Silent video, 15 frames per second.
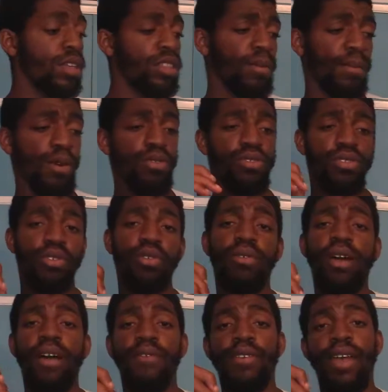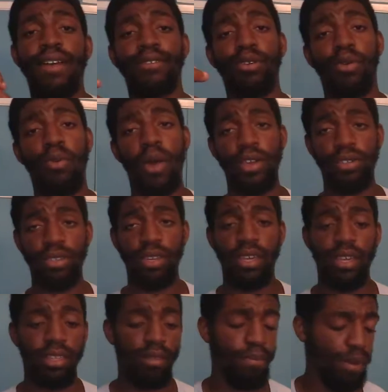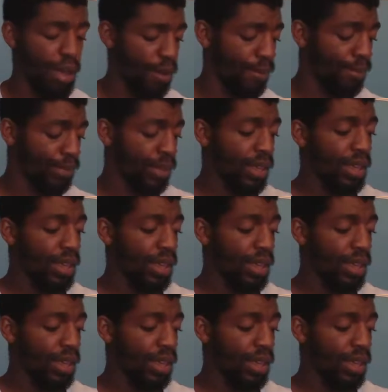The most you'll ever have to question is about